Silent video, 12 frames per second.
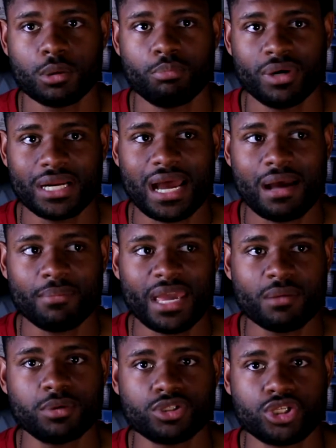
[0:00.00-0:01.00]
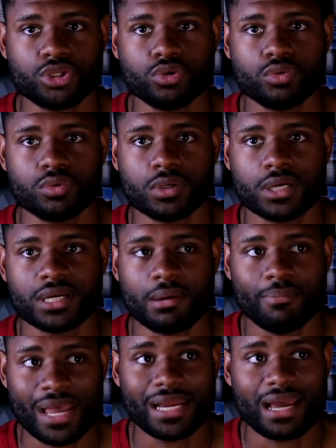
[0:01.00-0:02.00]
but I'm able to
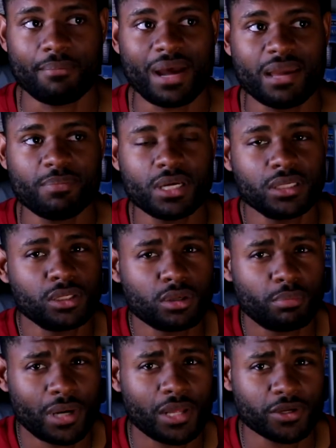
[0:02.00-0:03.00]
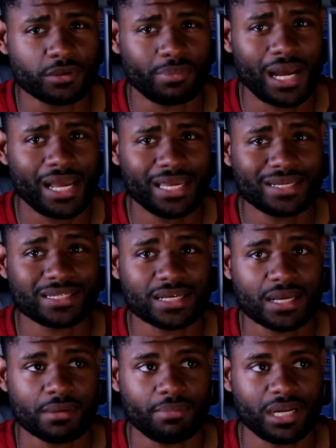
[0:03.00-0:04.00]
combat it. I might be a little bothered by it,
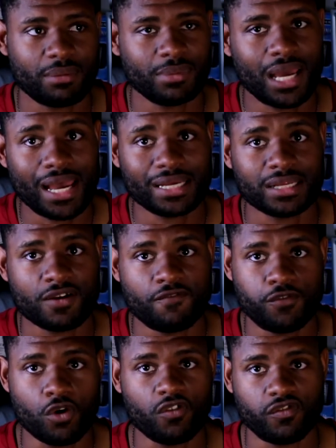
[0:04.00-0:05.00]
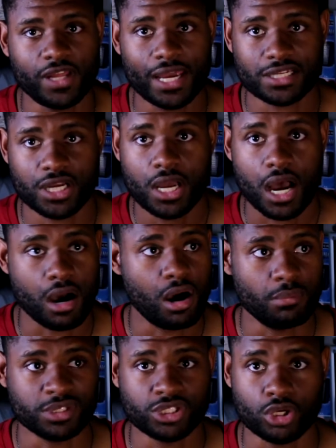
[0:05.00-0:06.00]
but I'm not full-fledged, oh,
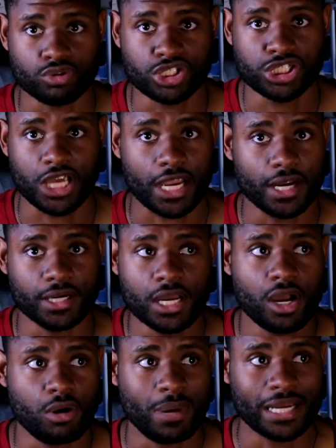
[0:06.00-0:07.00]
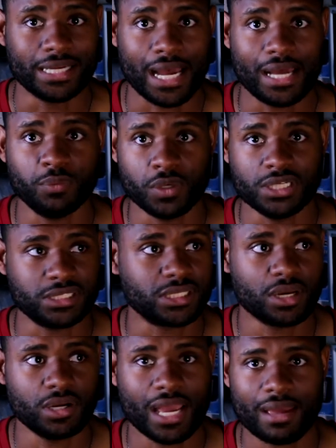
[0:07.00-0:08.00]
I'm so scared, oh my God, what is
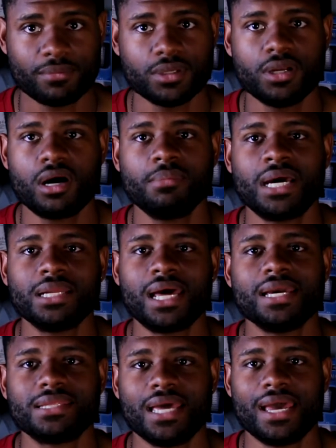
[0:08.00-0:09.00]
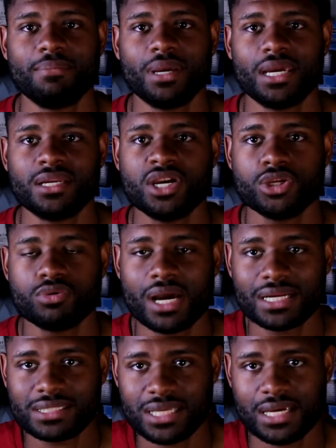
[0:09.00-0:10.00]
gonna, you know, I'm not like that, man. You
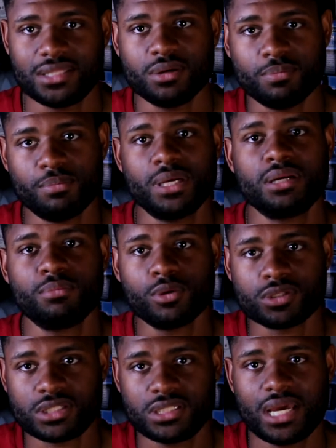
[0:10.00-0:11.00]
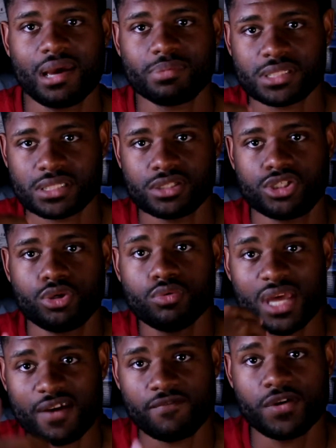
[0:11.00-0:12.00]
gotta take the minimal steps to
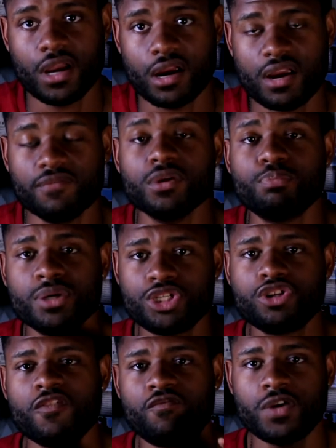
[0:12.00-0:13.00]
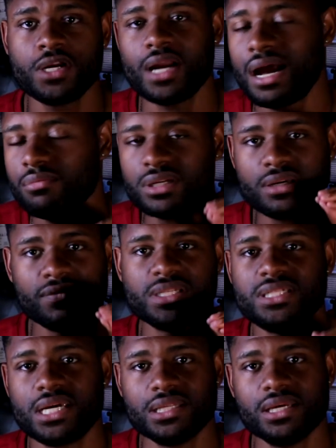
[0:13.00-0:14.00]
that fear. If you put your fear, I would even
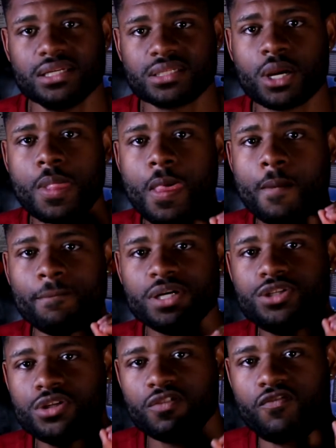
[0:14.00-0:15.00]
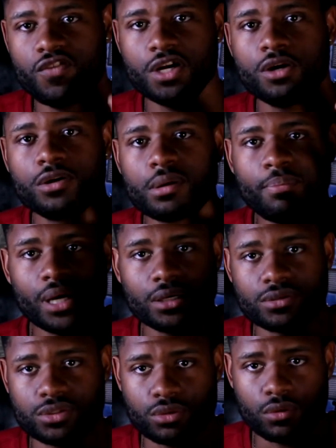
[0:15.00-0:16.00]
say this, put your fear on a
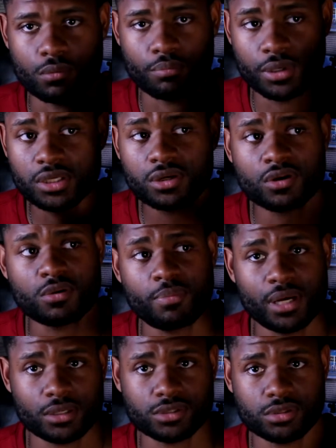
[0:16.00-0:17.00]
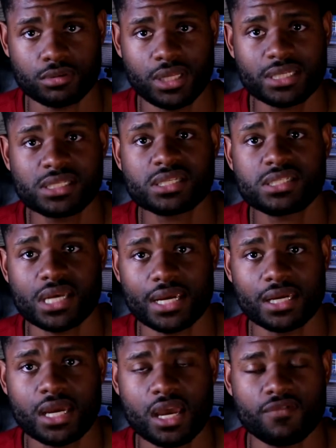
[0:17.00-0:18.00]
pedestal. Put it on a pedestal. Let's just say,
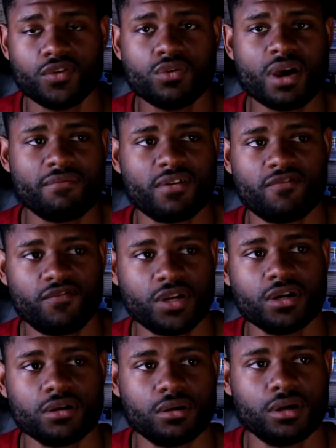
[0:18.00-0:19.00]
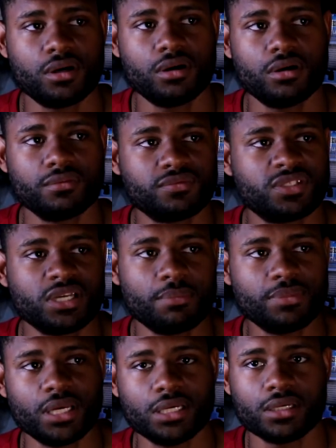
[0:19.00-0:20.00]
if you have a fear of
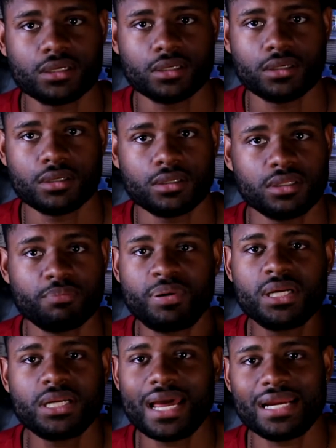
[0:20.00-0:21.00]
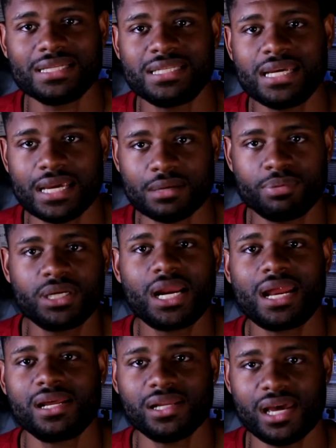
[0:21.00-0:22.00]
something, put it at a 10, put it
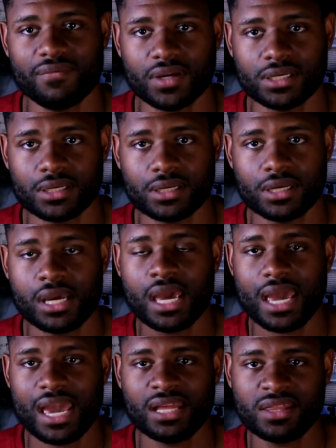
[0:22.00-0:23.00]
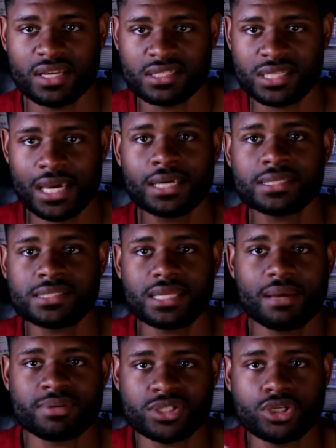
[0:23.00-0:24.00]
at 11, and then take
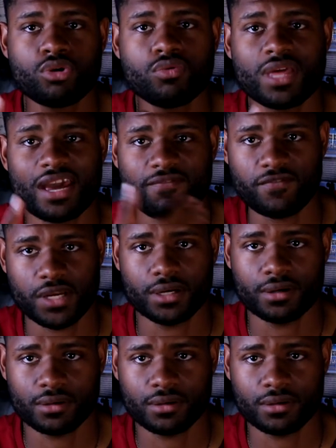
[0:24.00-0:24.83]
steps to that fear